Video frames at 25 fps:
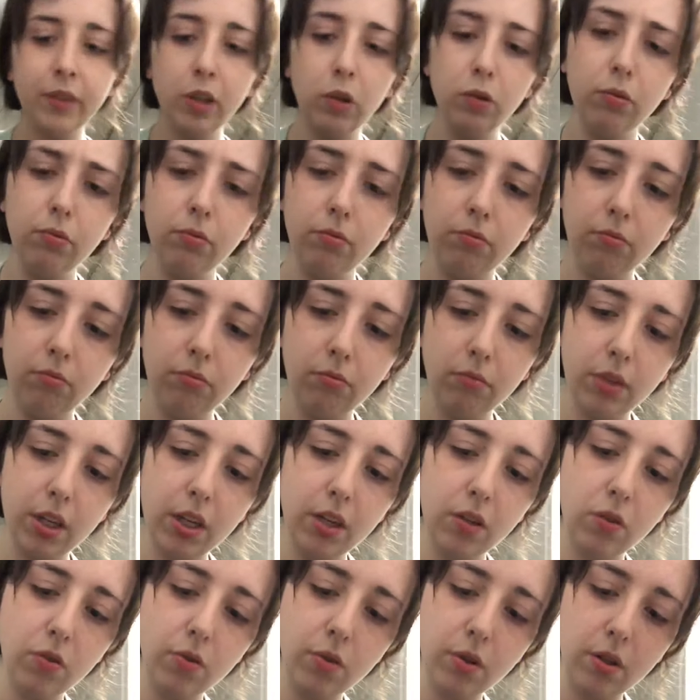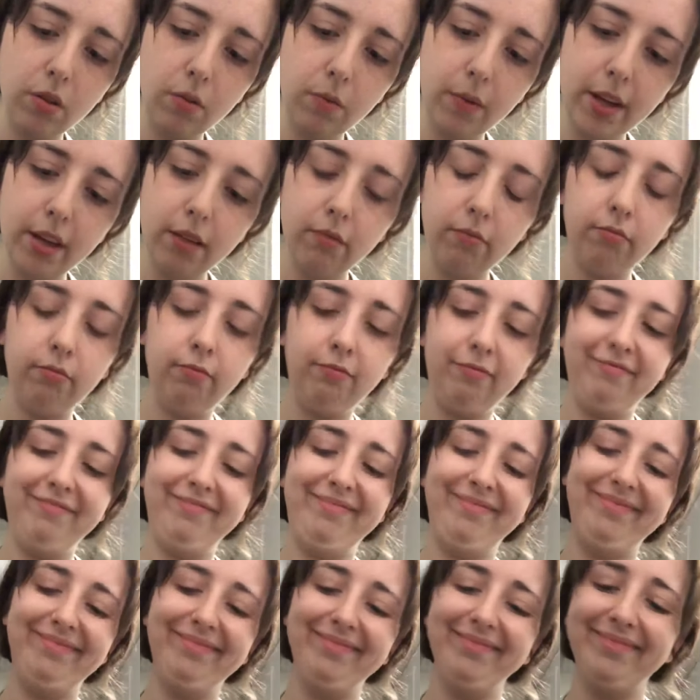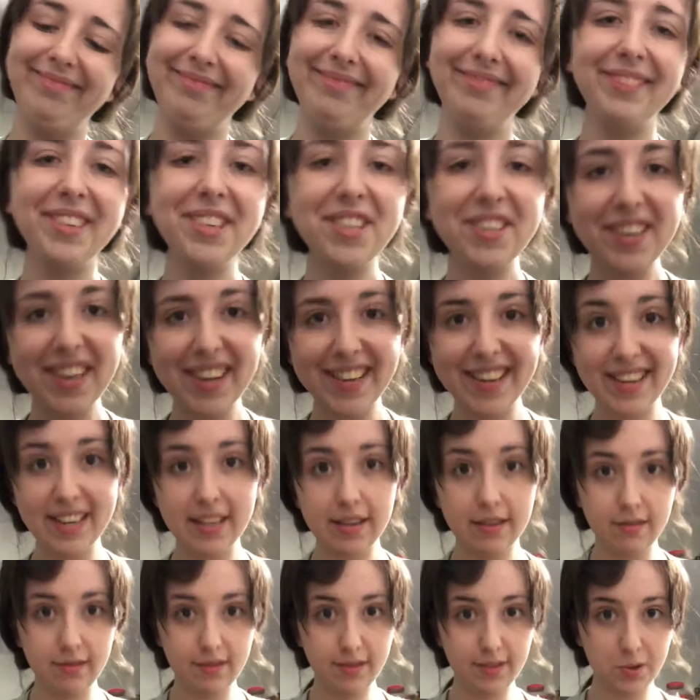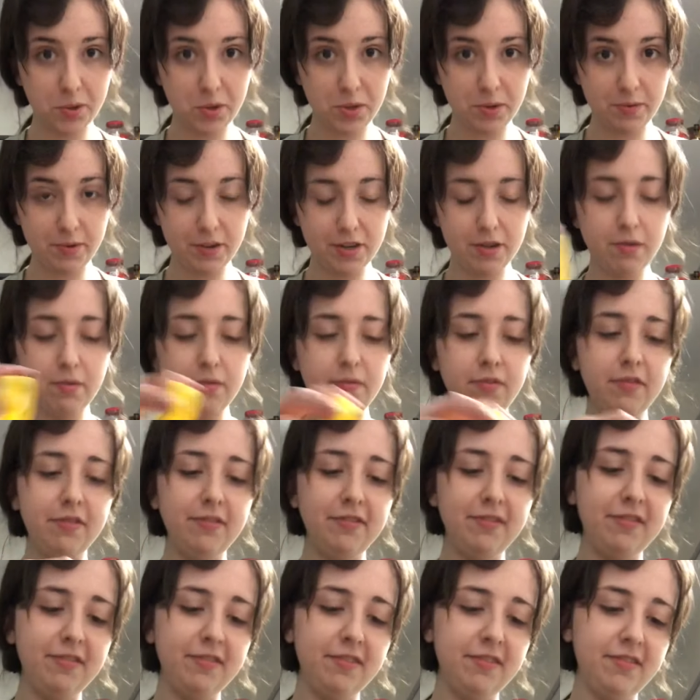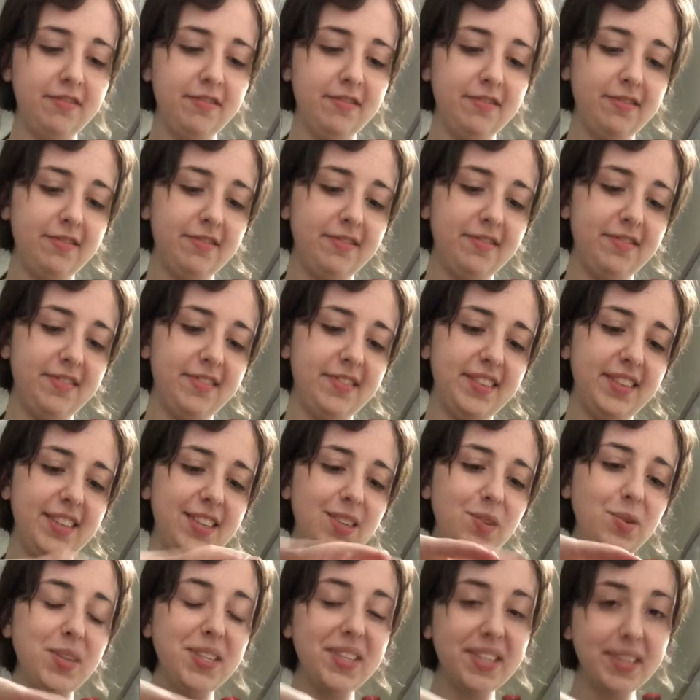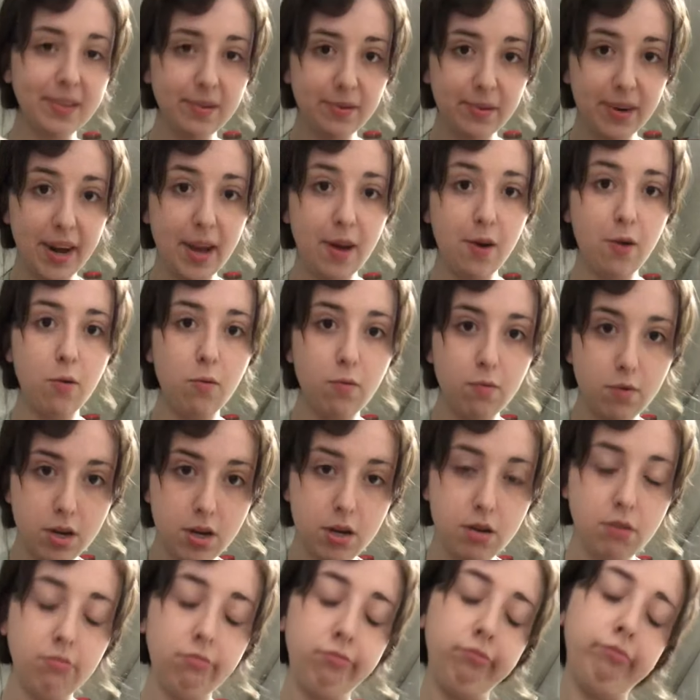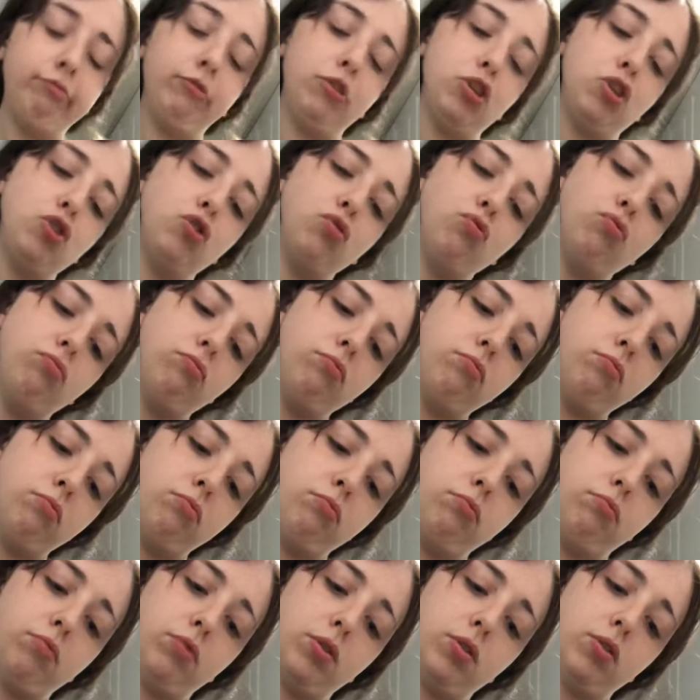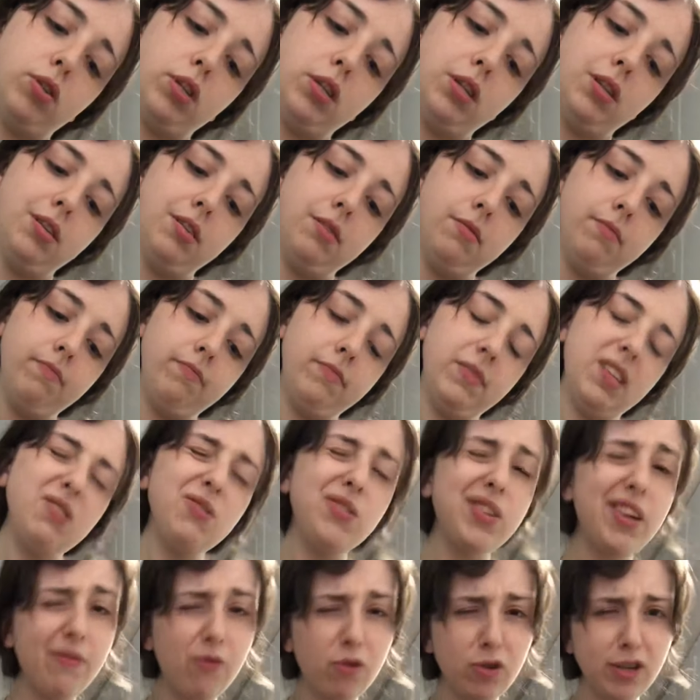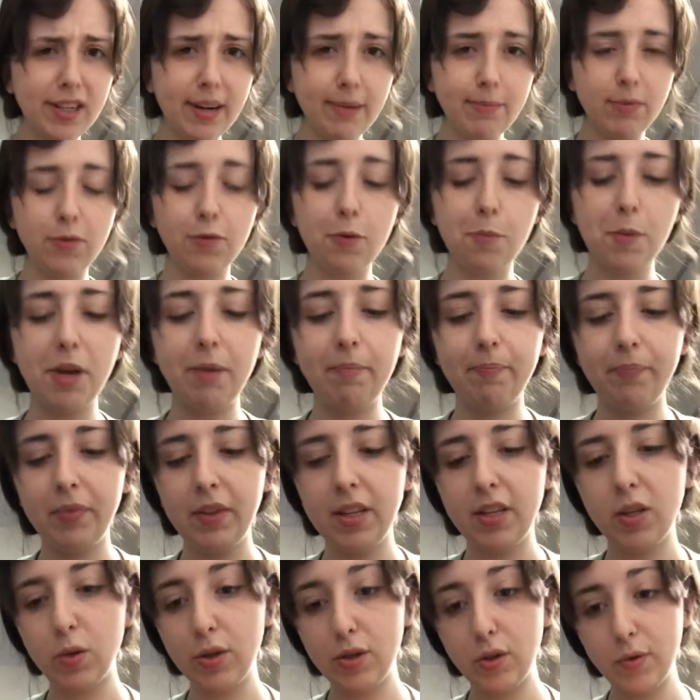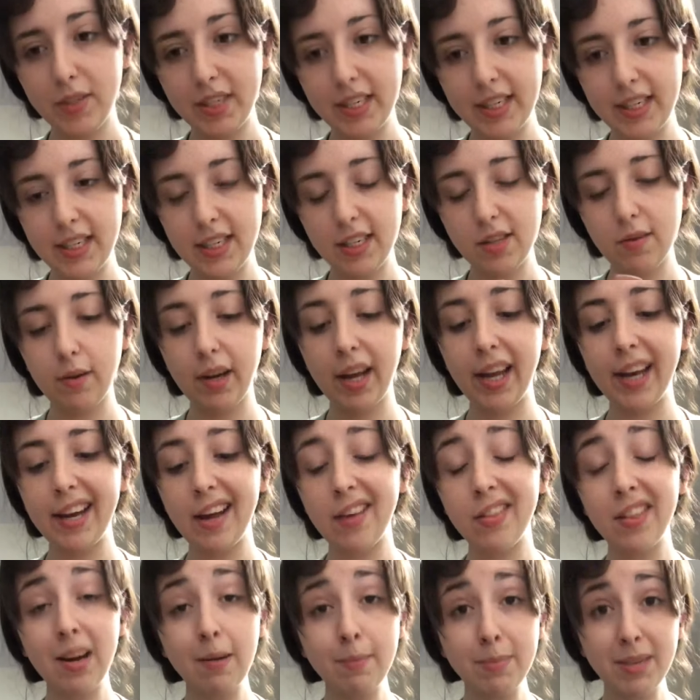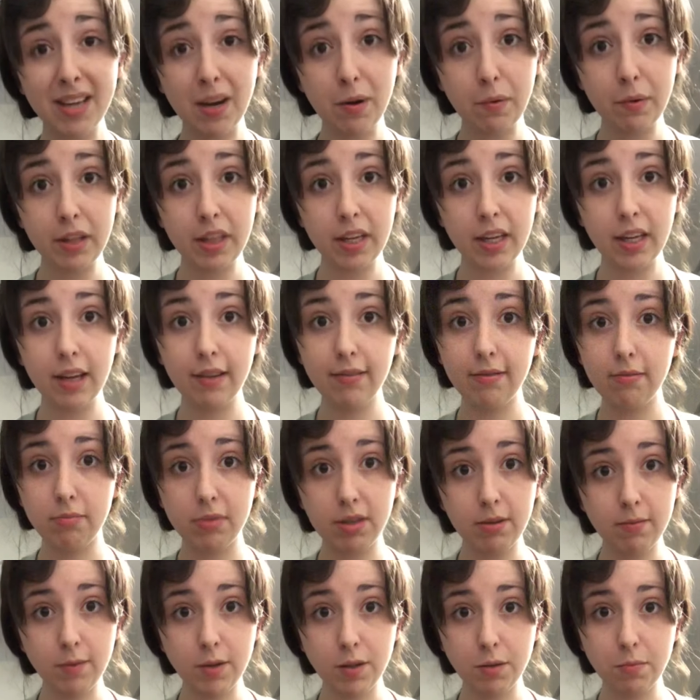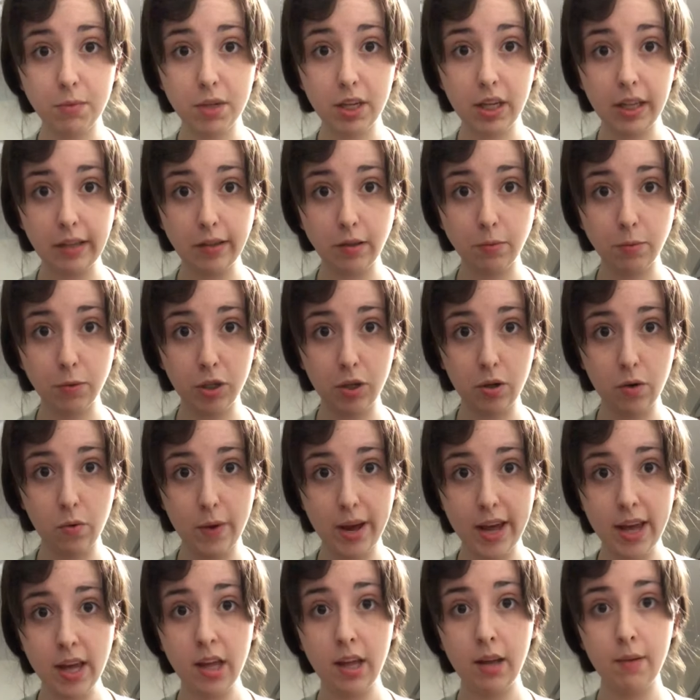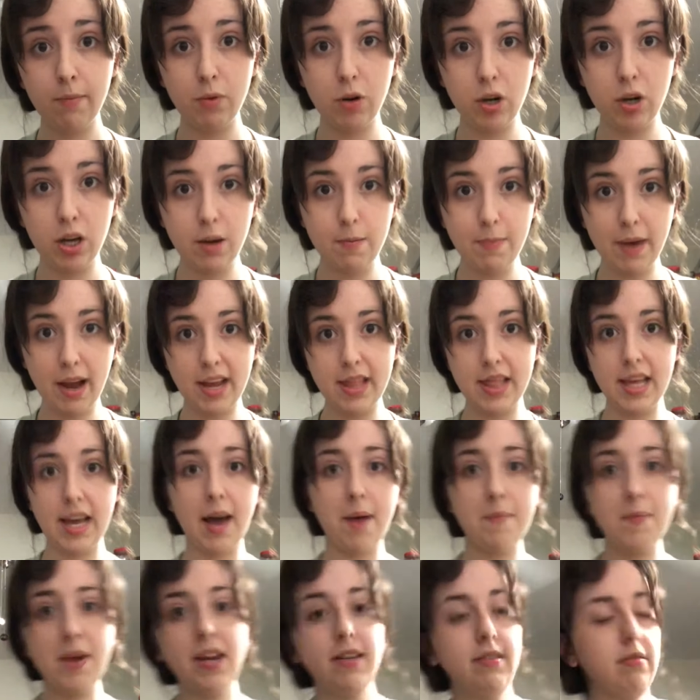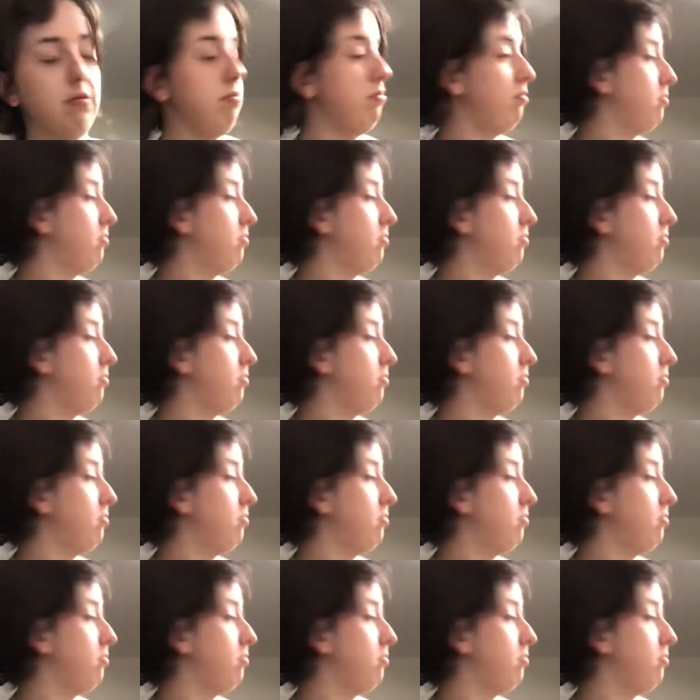Oh, didn't close all the way. We'll try again. So here we go. Twist to the right. 1, 2, 3. It was like 4 times for me. So I twisted it to the right. Now that I'm done with it, if I'm done with something, I like to put it away, putting it back in the cabinet.